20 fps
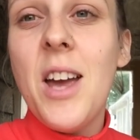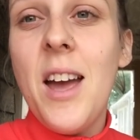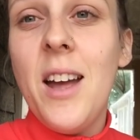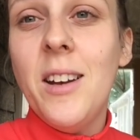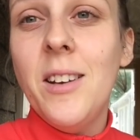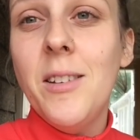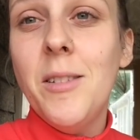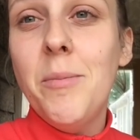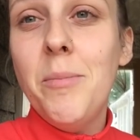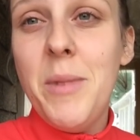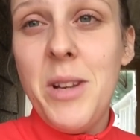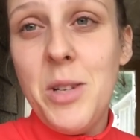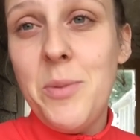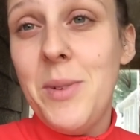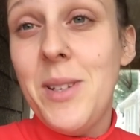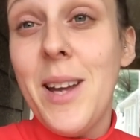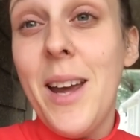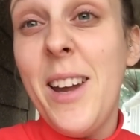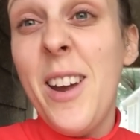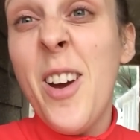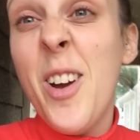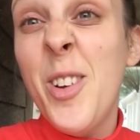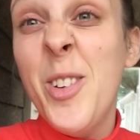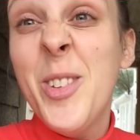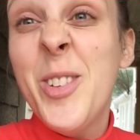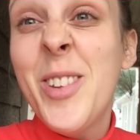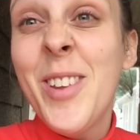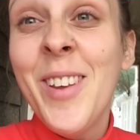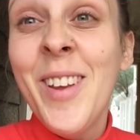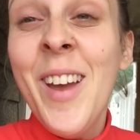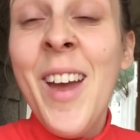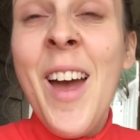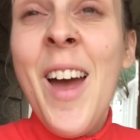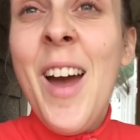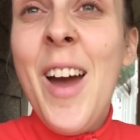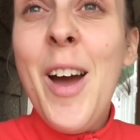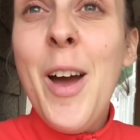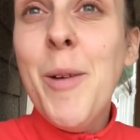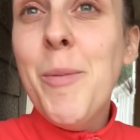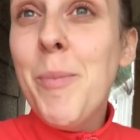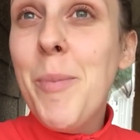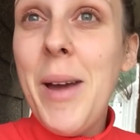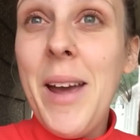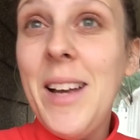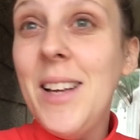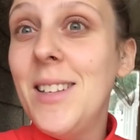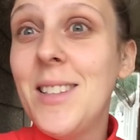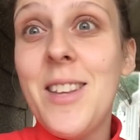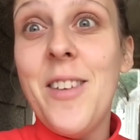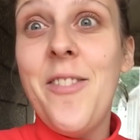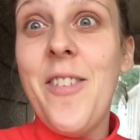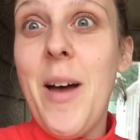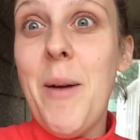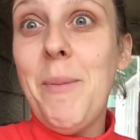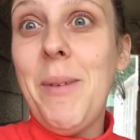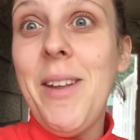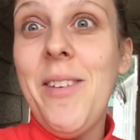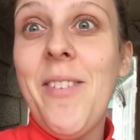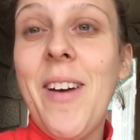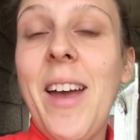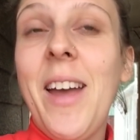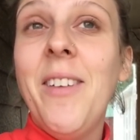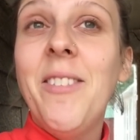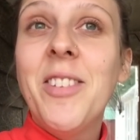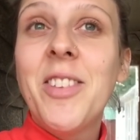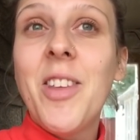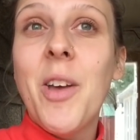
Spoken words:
and mashed potatoes, but it's a family fave.